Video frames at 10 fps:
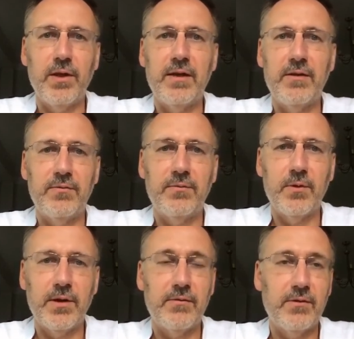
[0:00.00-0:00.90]

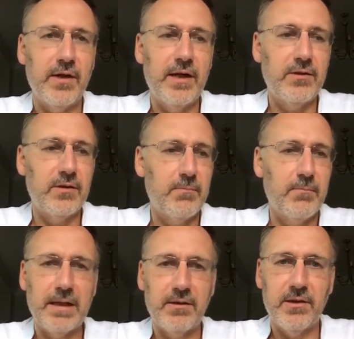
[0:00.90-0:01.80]
they've created and
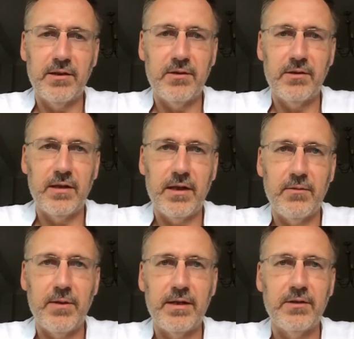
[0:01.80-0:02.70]
monetize it in other
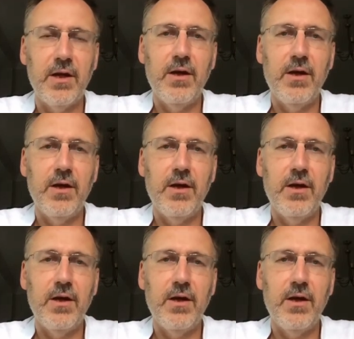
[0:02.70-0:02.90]
ways.